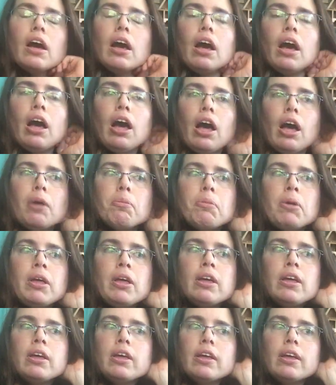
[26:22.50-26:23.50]

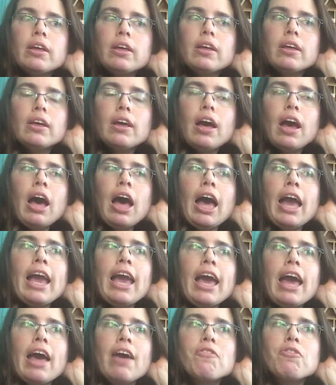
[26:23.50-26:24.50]
I
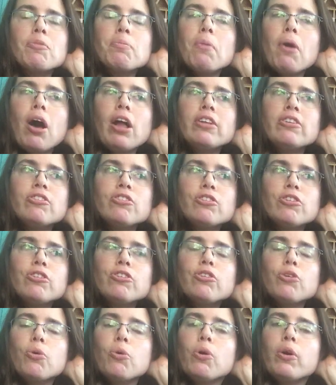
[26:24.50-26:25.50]
have a monster
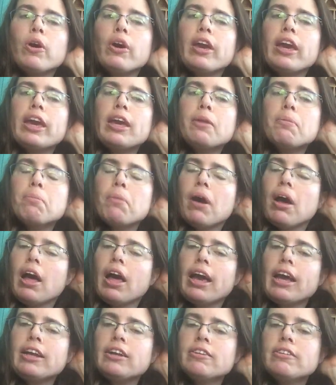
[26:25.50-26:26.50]
toy in
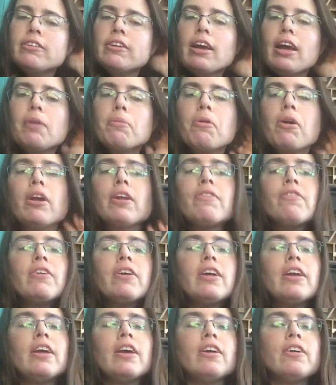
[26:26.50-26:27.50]
mind. I'm not even
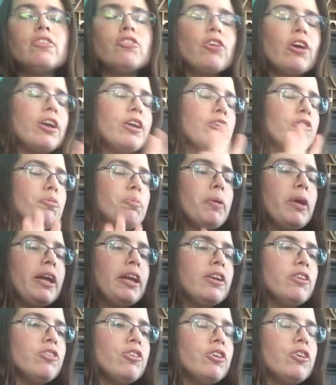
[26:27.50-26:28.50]
going to try to explain
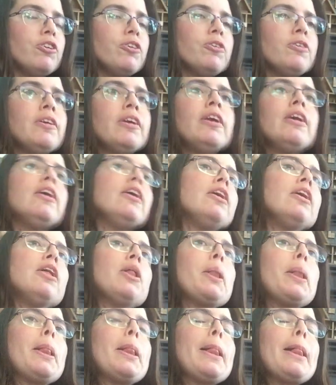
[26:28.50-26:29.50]
it to you.
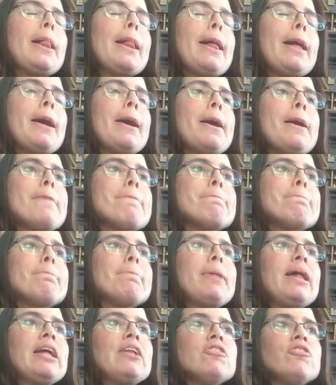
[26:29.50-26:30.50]

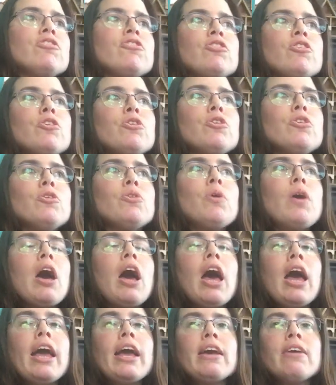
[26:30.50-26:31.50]
And so
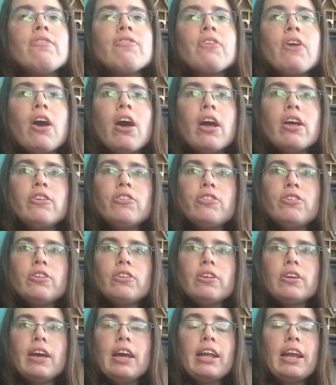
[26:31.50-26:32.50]
I have got...
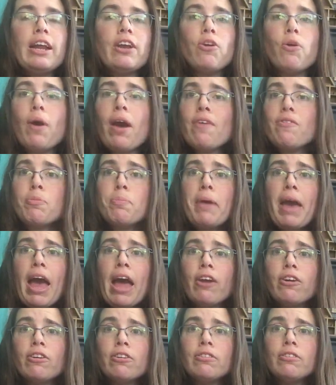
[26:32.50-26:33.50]
And I don't have a
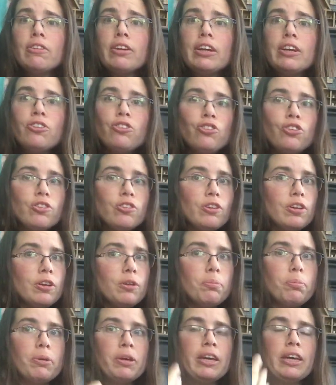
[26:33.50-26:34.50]
pattern. It's just going
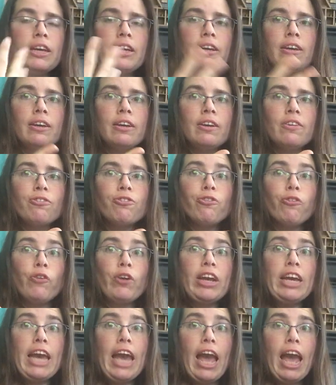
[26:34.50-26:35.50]
to be
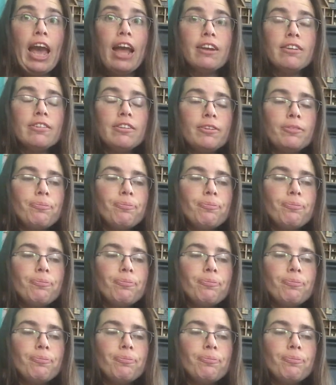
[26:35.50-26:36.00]
freehand.